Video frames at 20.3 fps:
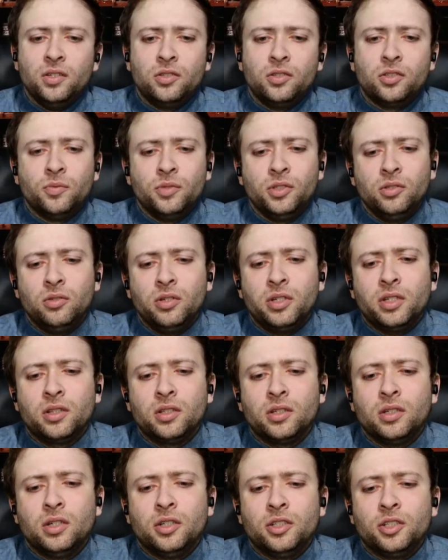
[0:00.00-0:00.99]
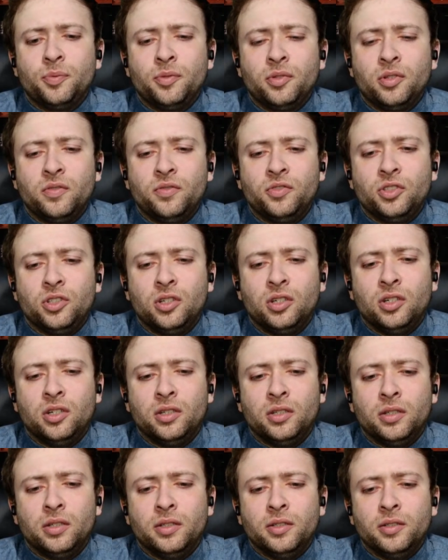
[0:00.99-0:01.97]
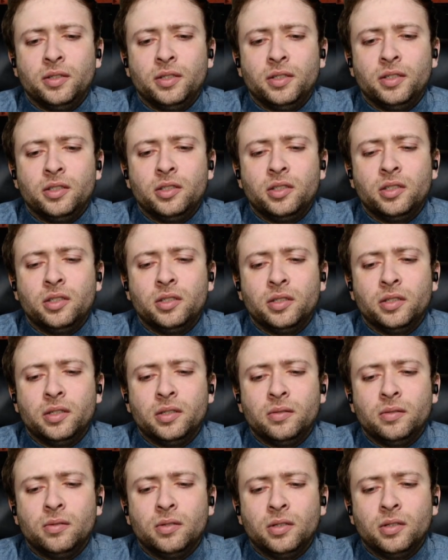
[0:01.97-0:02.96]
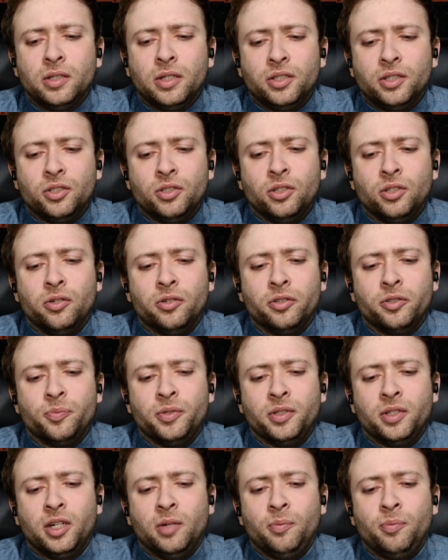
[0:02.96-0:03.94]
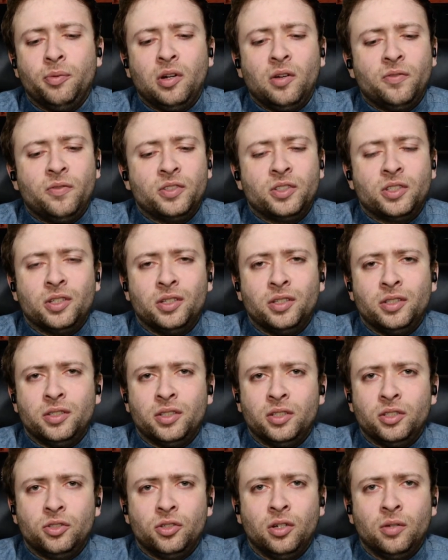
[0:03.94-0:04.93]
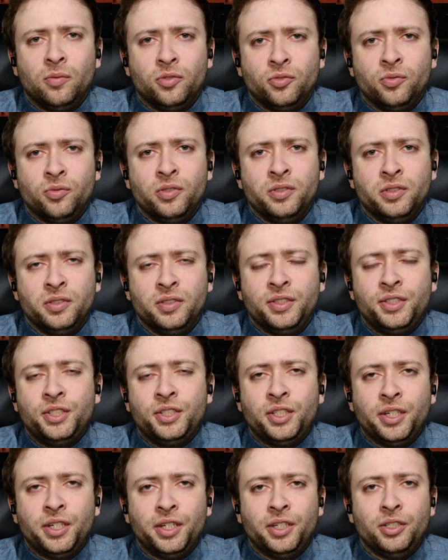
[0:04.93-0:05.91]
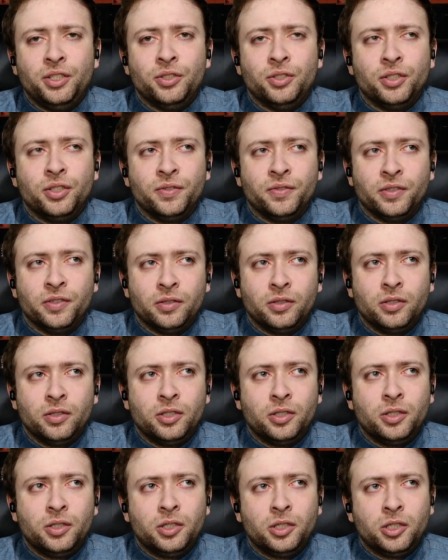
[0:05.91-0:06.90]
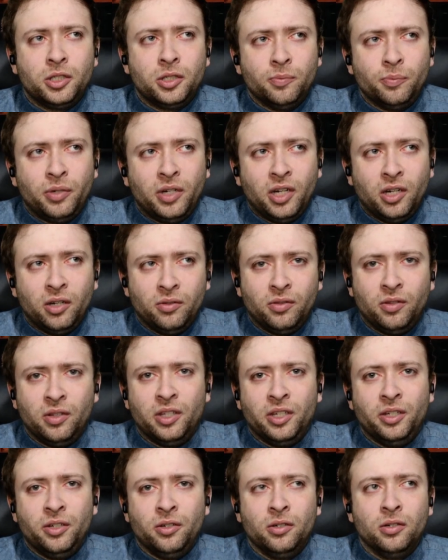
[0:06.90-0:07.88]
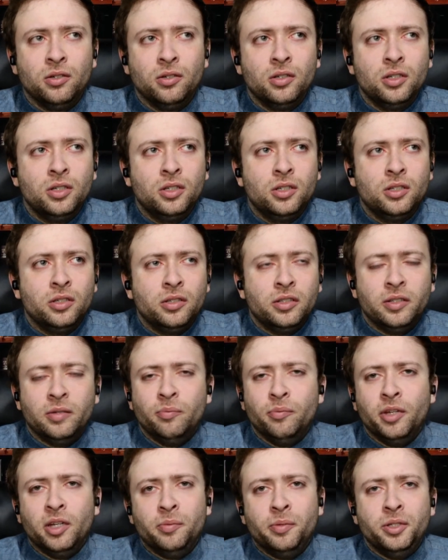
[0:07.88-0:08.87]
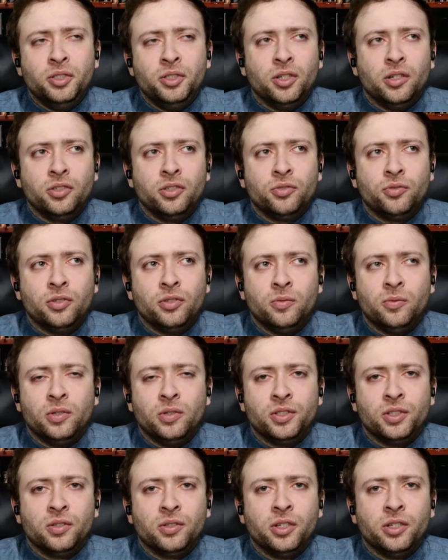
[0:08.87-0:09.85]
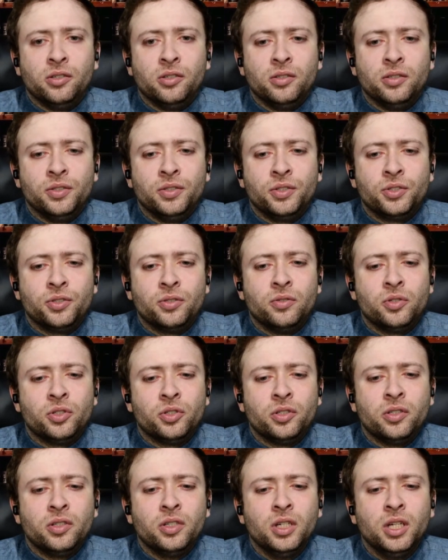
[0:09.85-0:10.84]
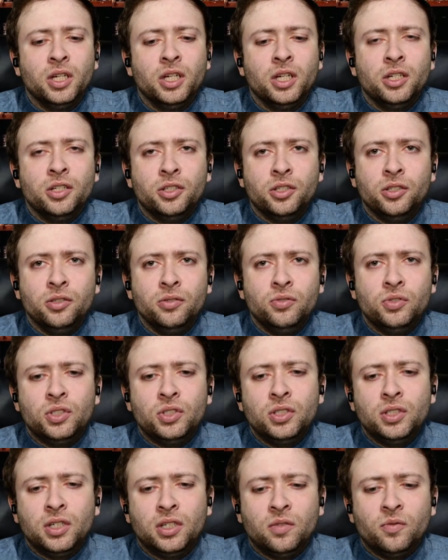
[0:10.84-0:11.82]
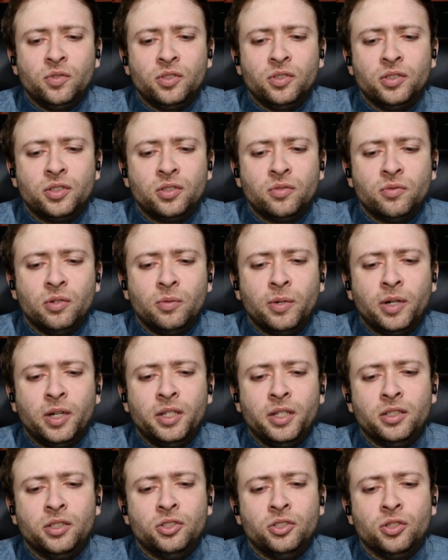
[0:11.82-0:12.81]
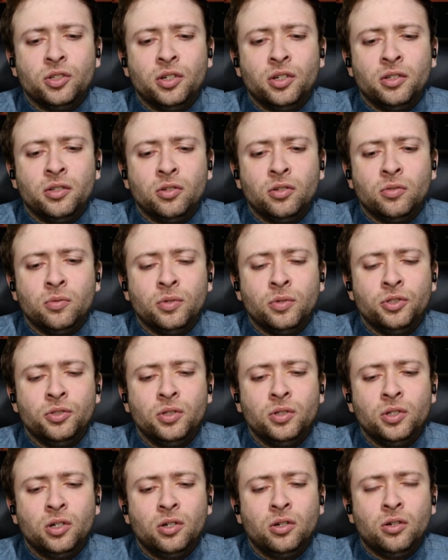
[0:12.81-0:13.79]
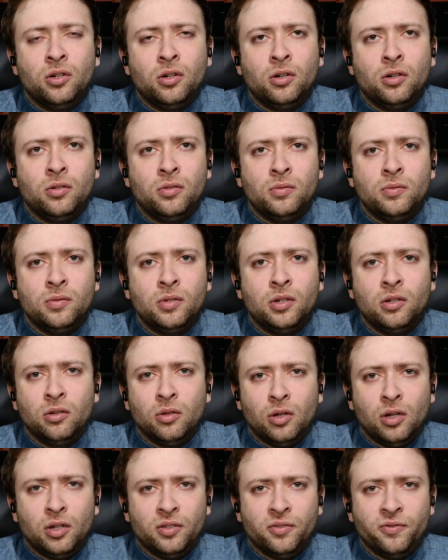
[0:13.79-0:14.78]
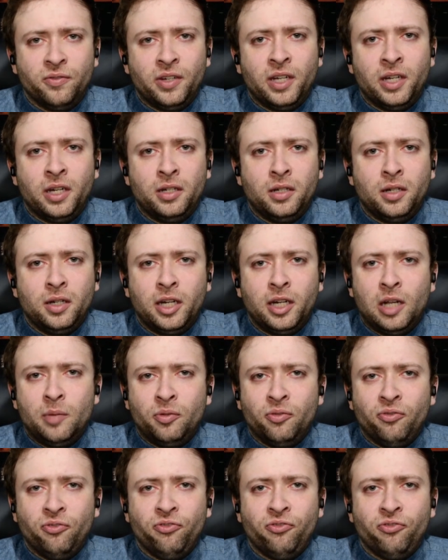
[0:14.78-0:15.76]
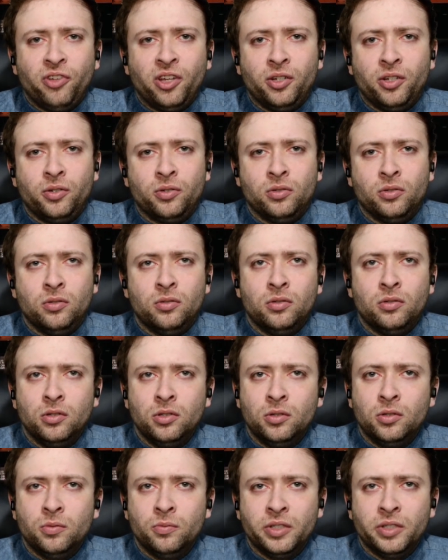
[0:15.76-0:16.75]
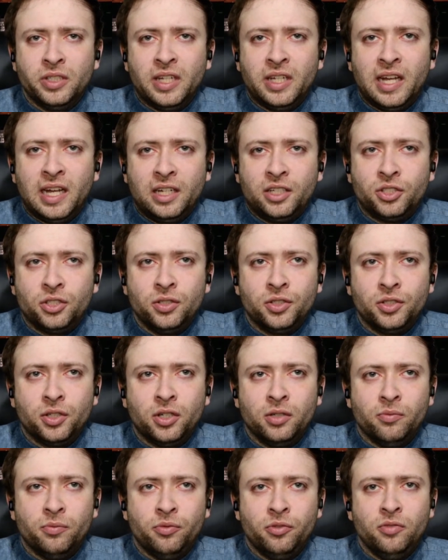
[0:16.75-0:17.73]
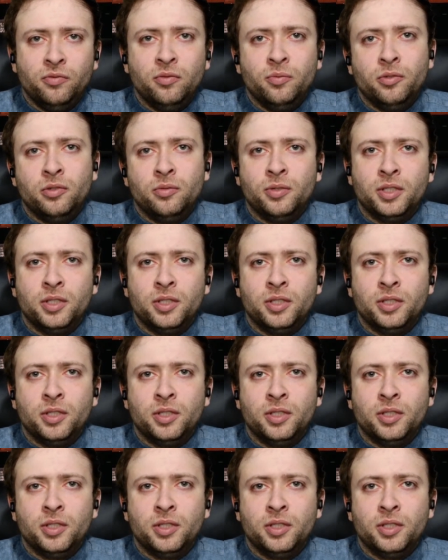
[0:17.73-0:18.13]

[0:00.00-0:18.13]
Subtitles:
So when you look at the Gospel of John, and as you know, it's been hypothesized that John was written in stages and compiled later, that maybe John 21 is a later insertion. Do you see evidence of rewriting in John, or would you call a lot of that hypothetical redactions, unprovable